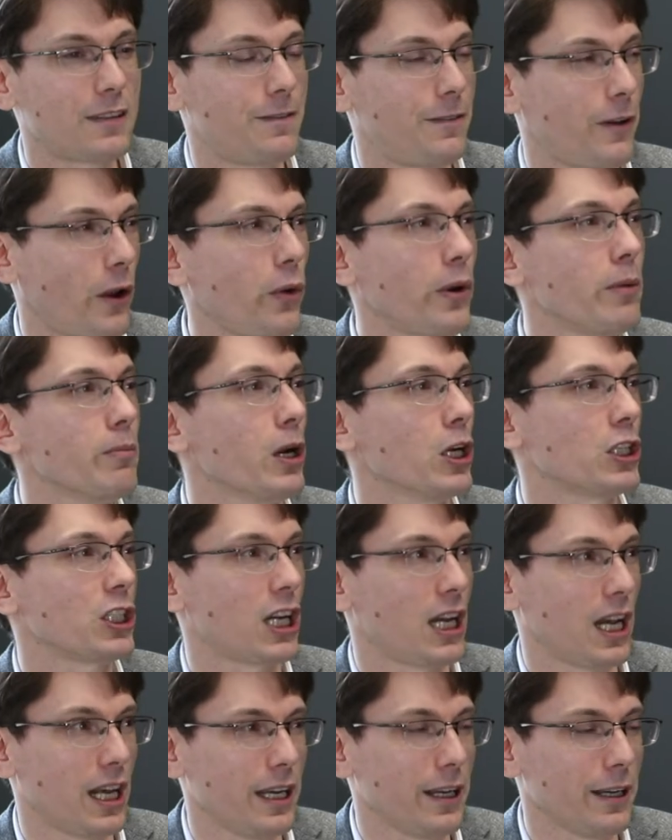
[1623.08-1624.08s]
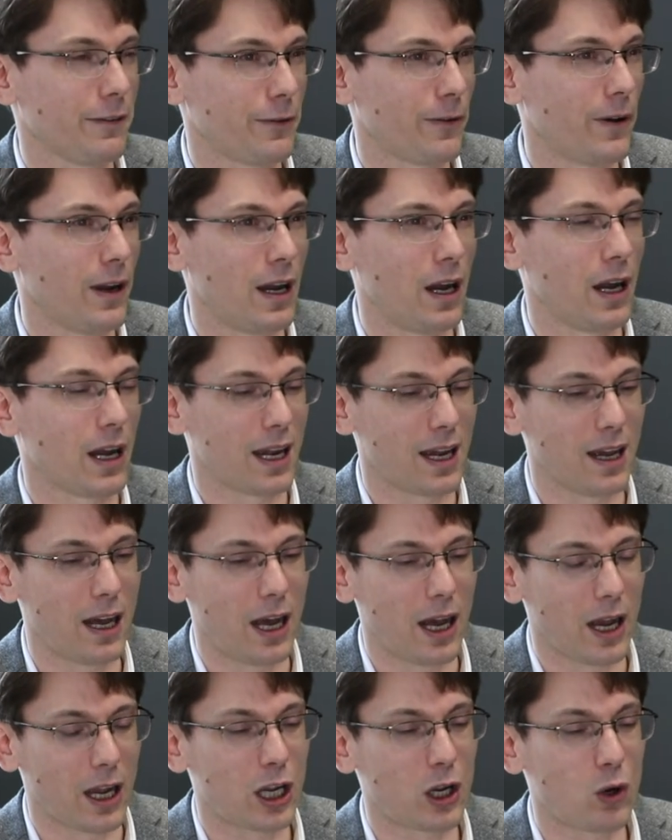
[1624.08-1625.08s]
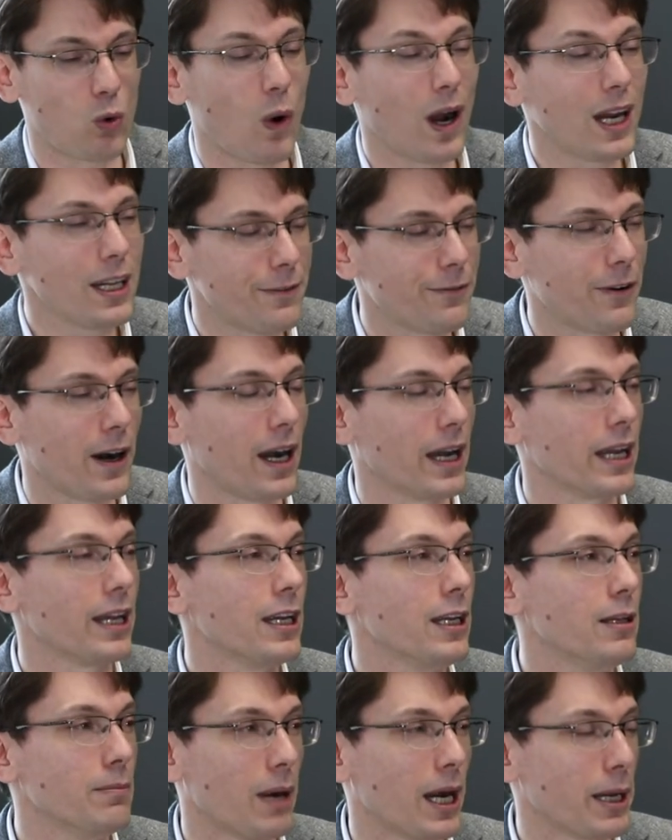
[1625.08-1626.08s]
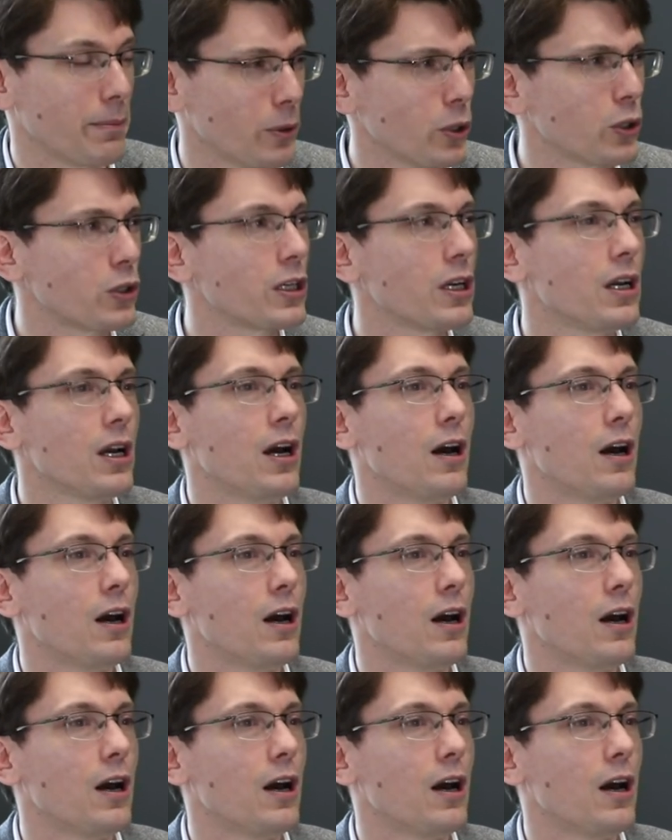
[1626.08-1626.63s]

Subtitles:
very much qualify in my book